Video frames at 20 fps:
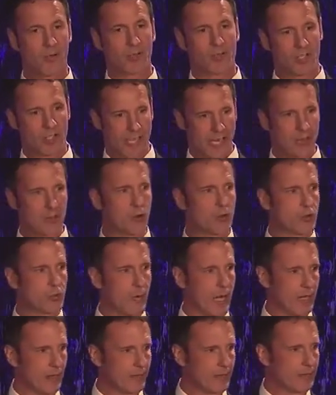send those
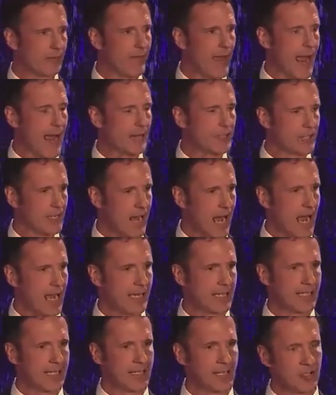relevant facts and
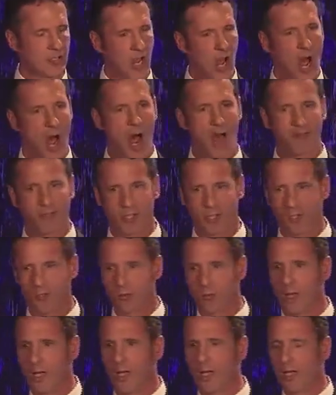ideas off
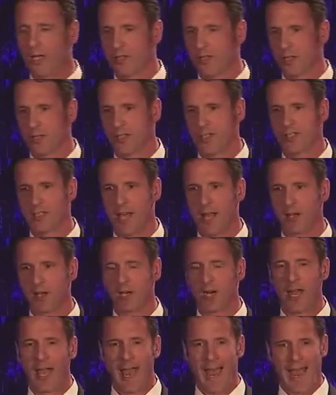to, to the seller,